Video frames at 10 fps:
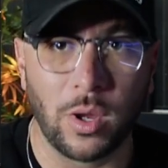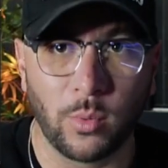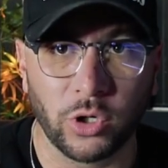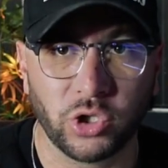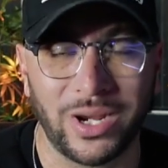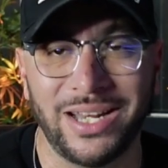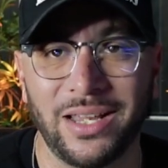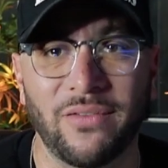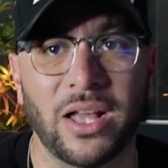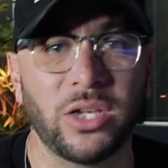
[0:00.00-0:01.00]
more trading
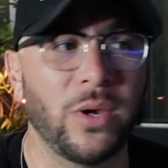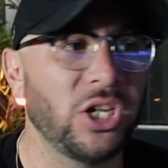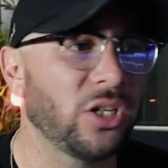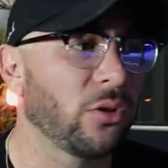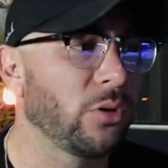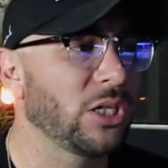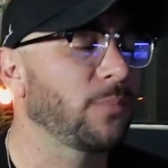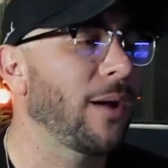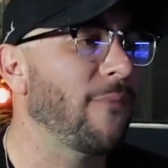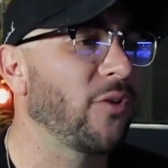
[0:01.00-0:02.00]
evaluation through this
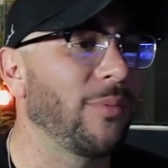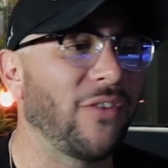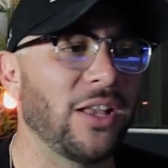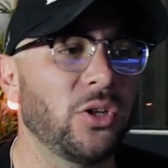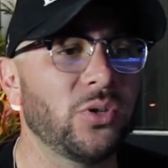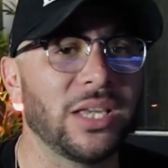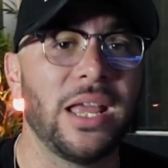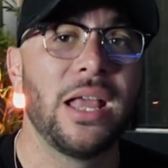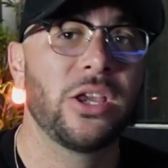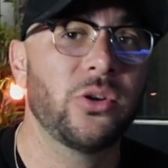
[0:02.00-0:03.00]
prop firm. If I lose it, you know, I